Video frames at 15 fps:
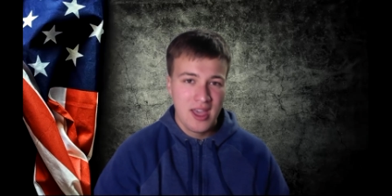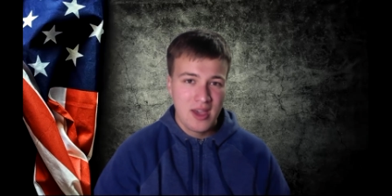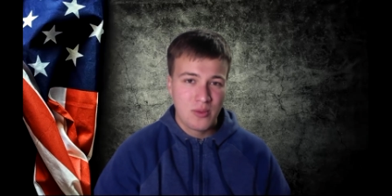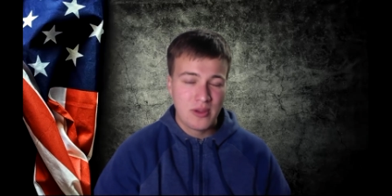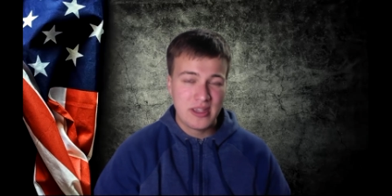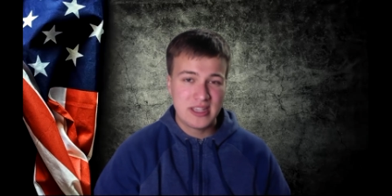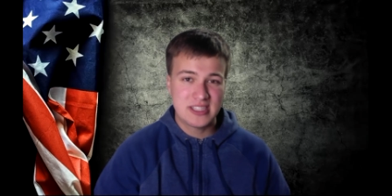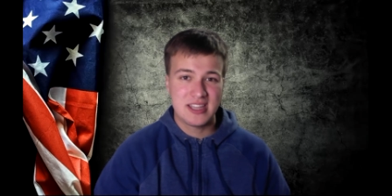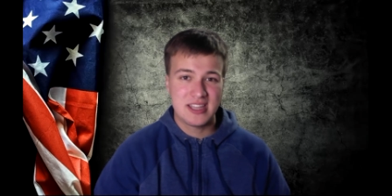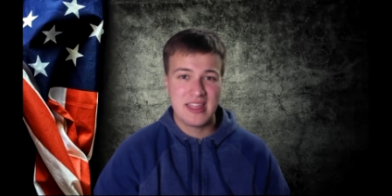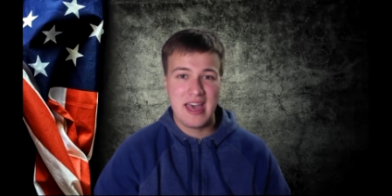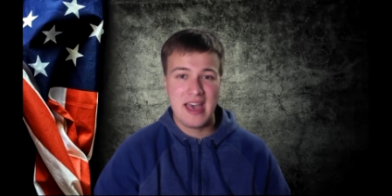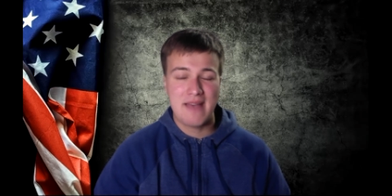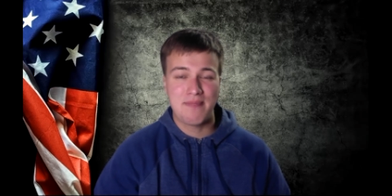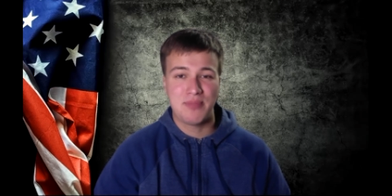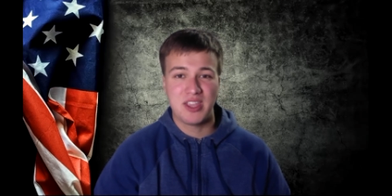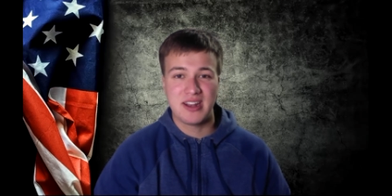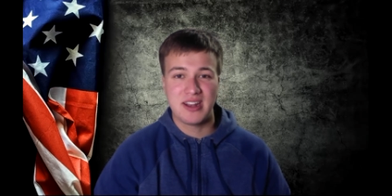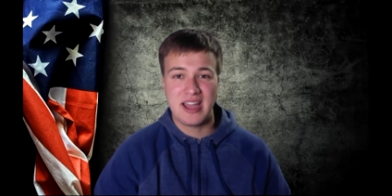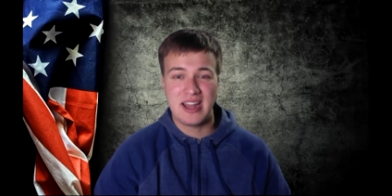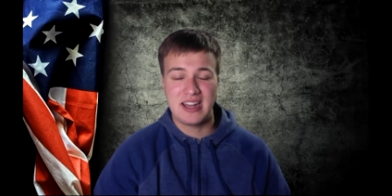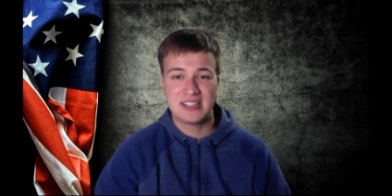we see that the
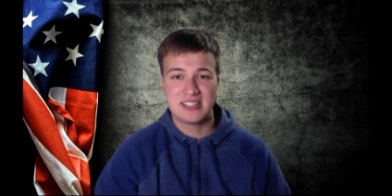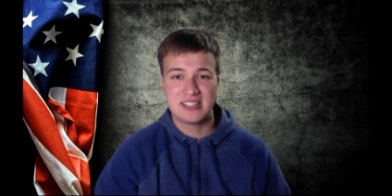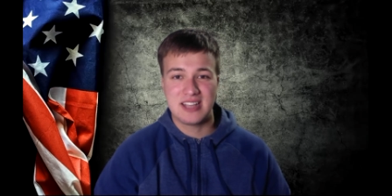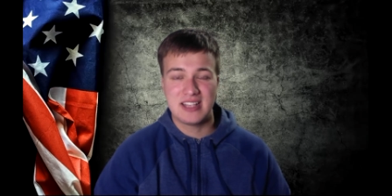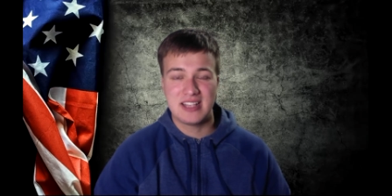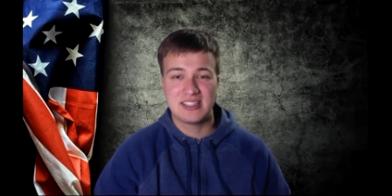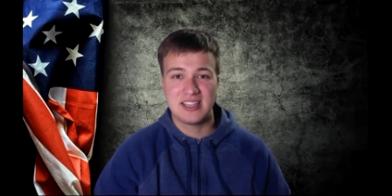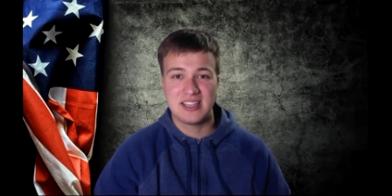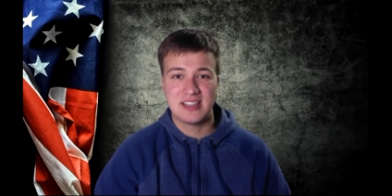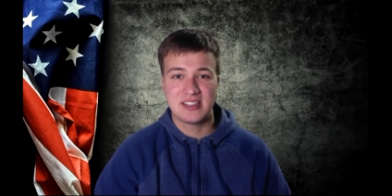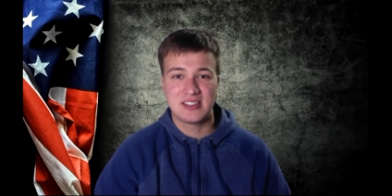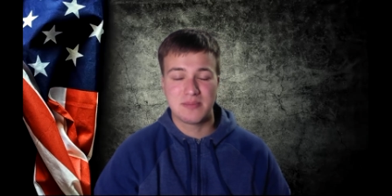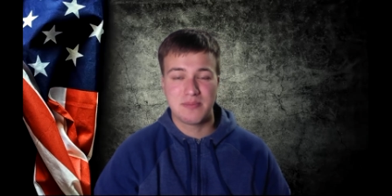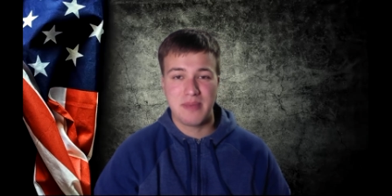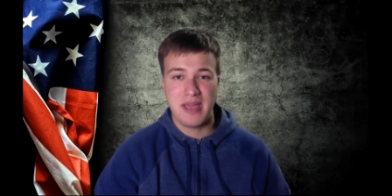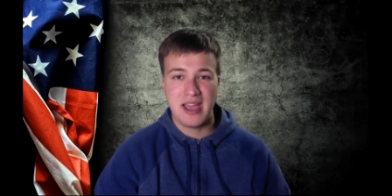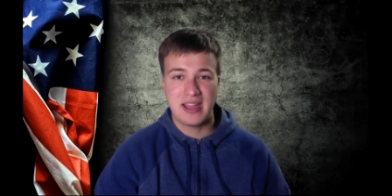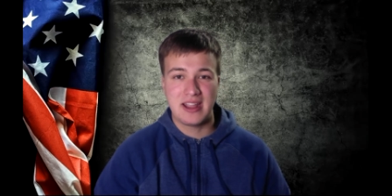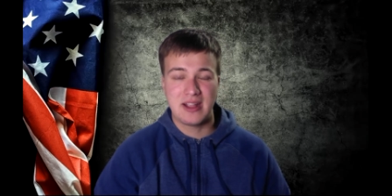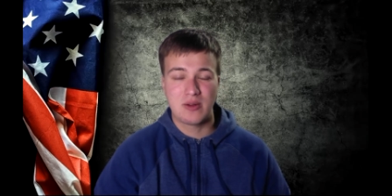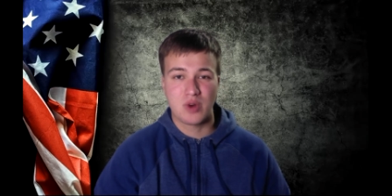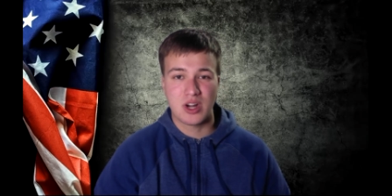United States is
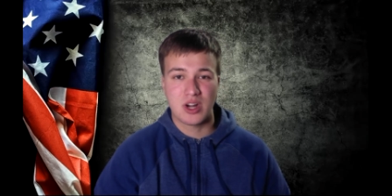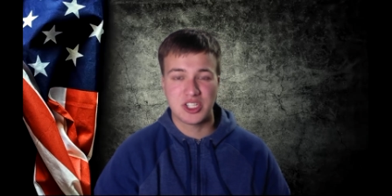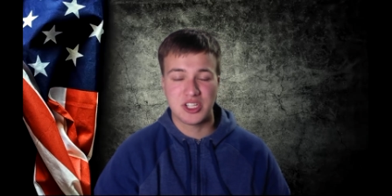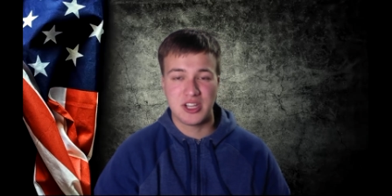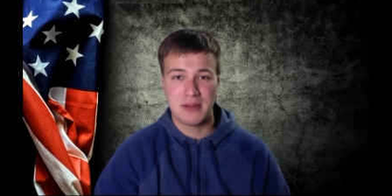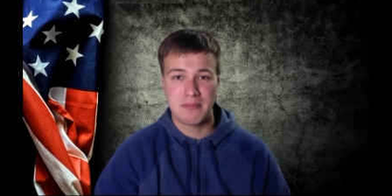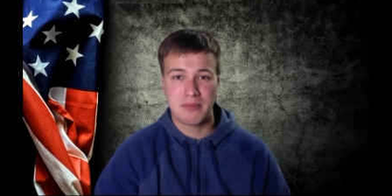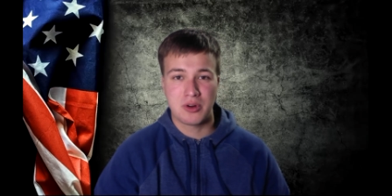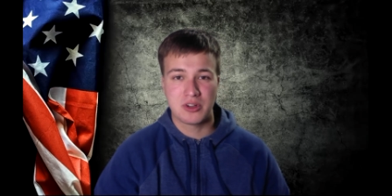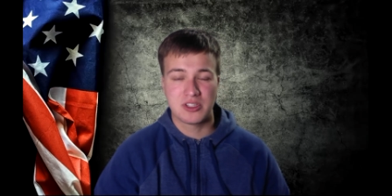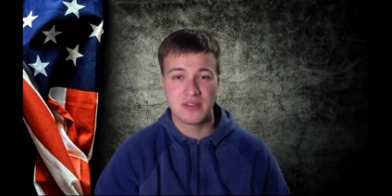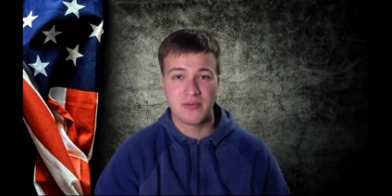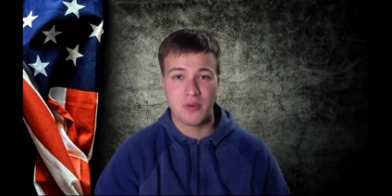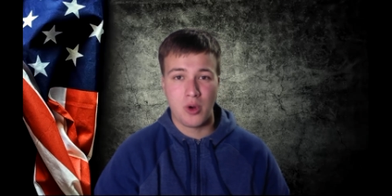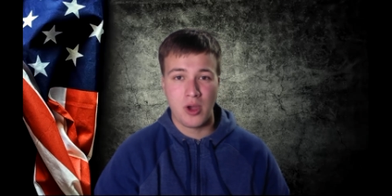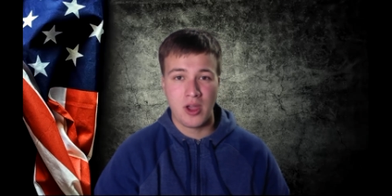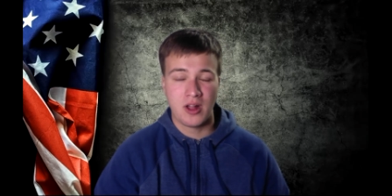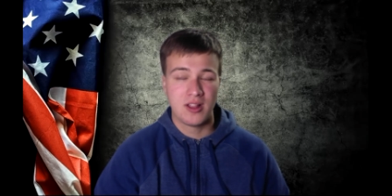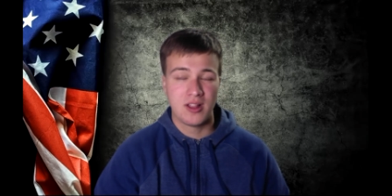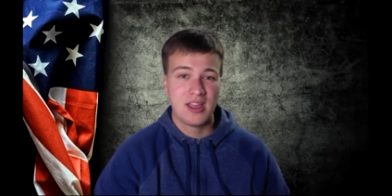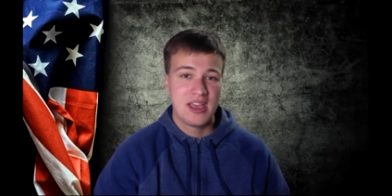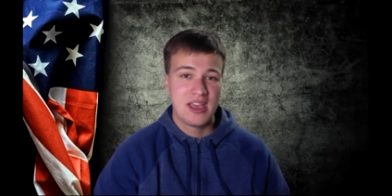banning Russian imports of
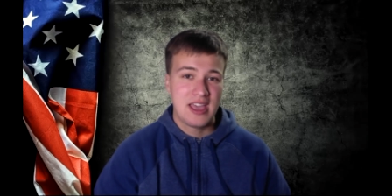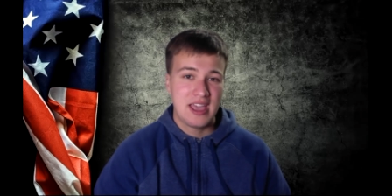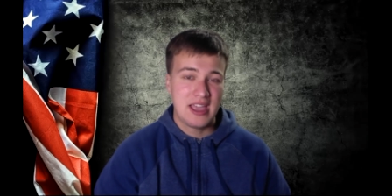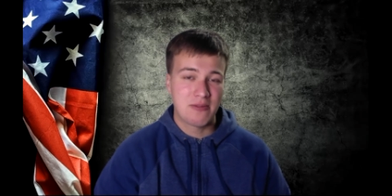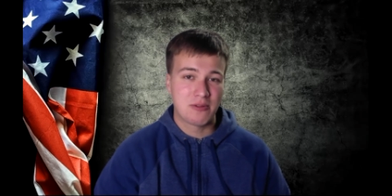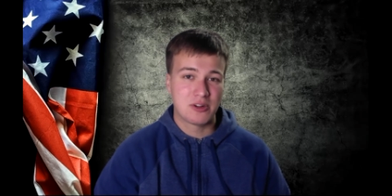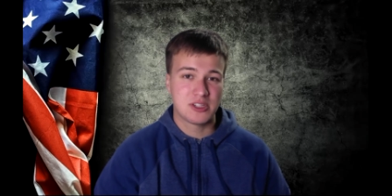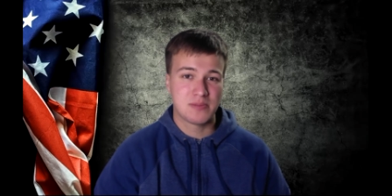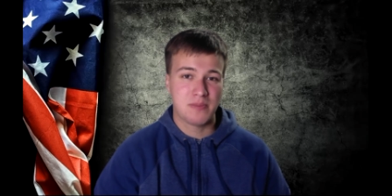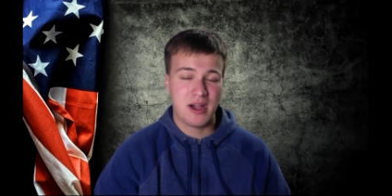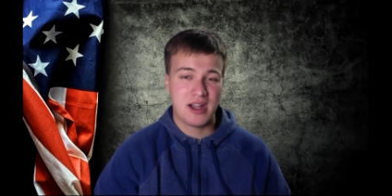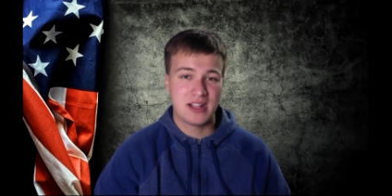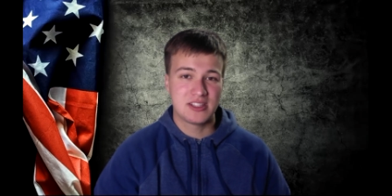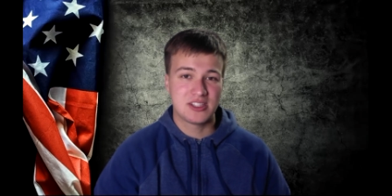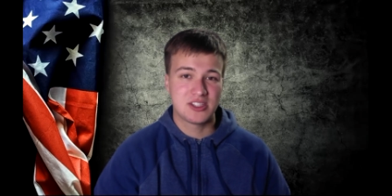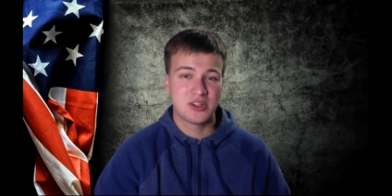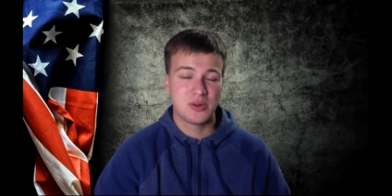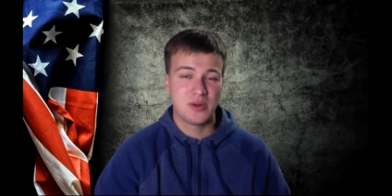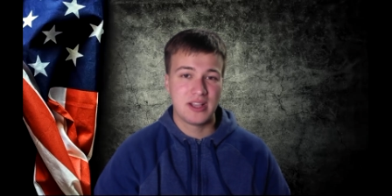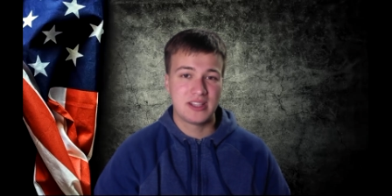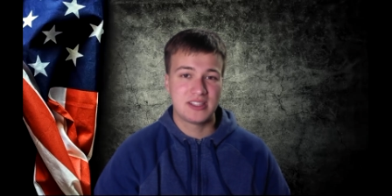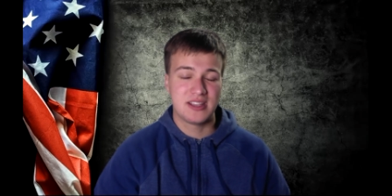oil in response to
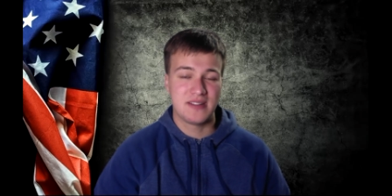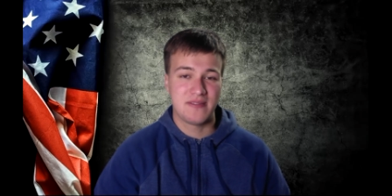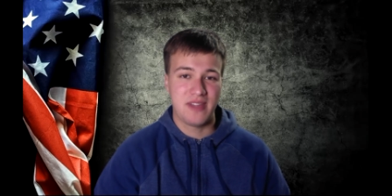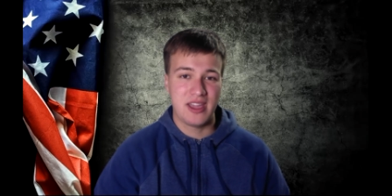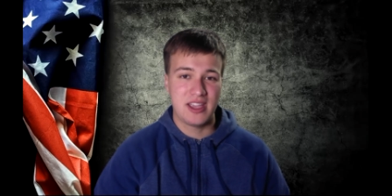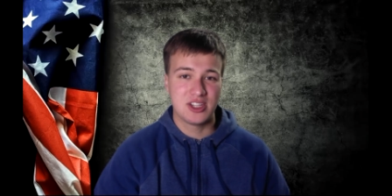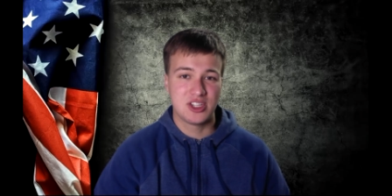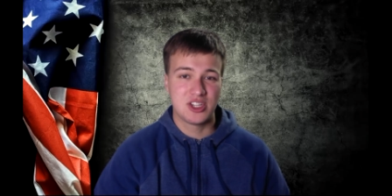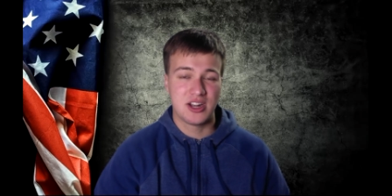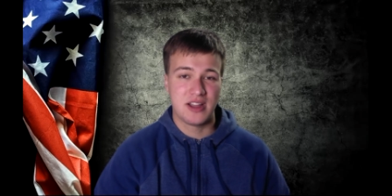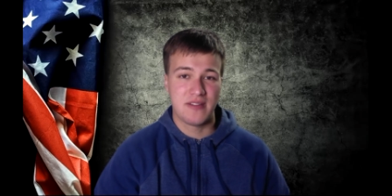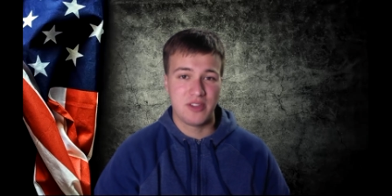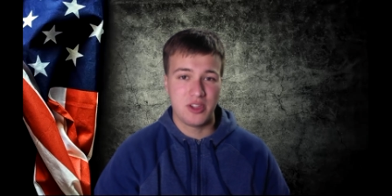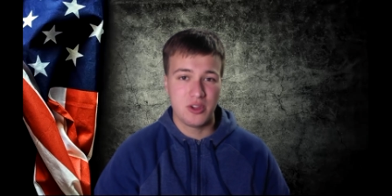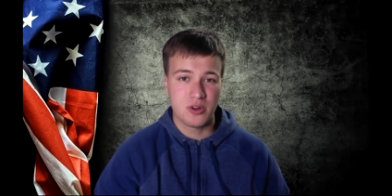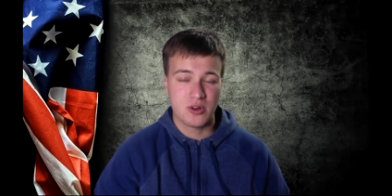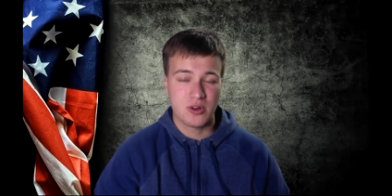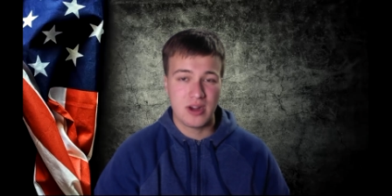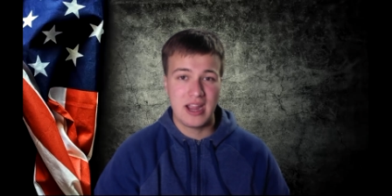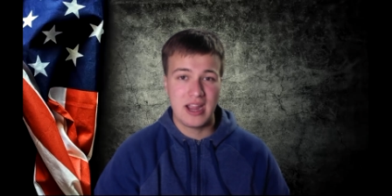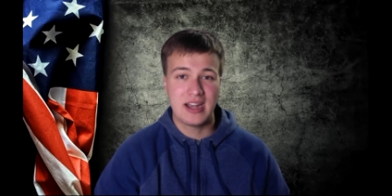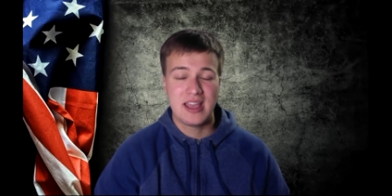its invasion of
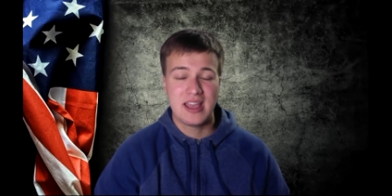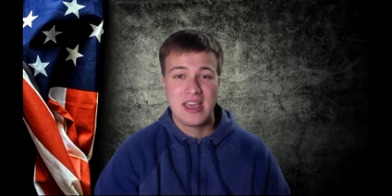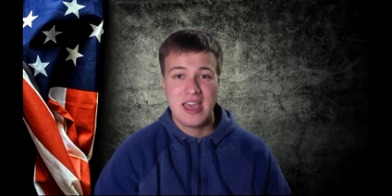Ukraine.